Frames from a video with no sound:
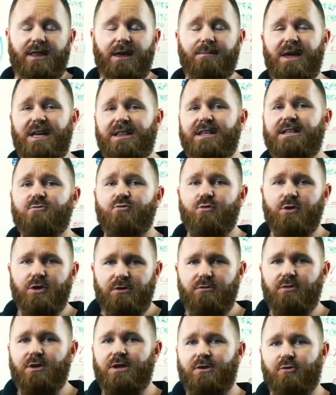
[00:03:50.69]
They make these
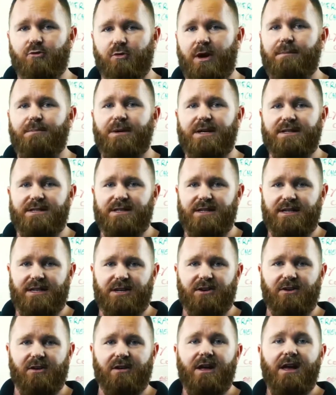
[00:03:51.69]
really, really great pieces of
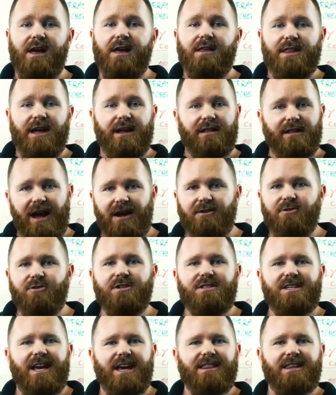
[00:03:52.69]
gear that allow
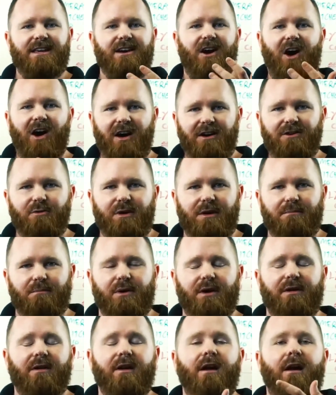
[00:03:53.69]
you to take the audio
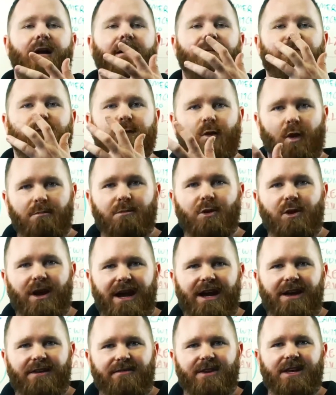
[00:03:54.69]
input from your
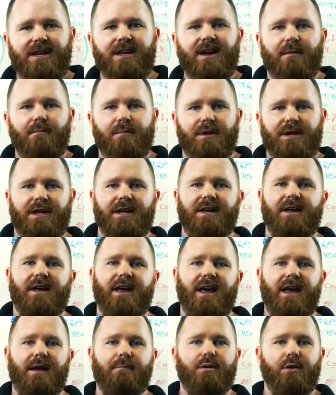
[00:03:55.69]
AV company
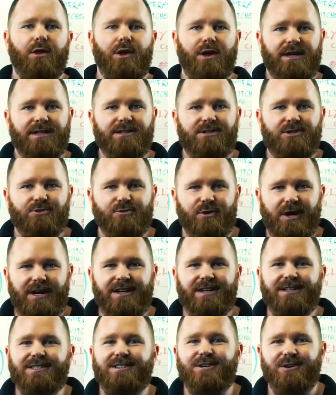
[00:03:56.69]
and plug it
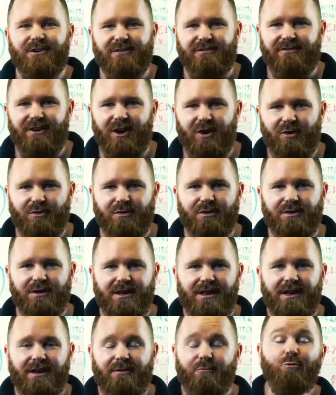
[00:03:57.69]
straight into your phone.
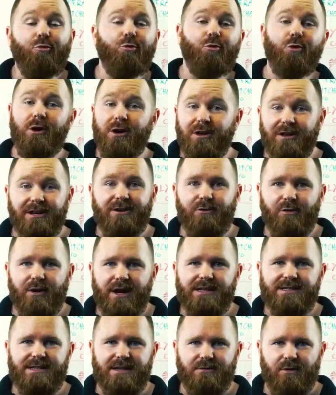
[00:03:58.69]
Really
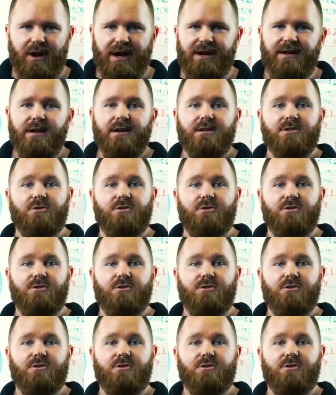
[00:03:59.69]
crazy, right?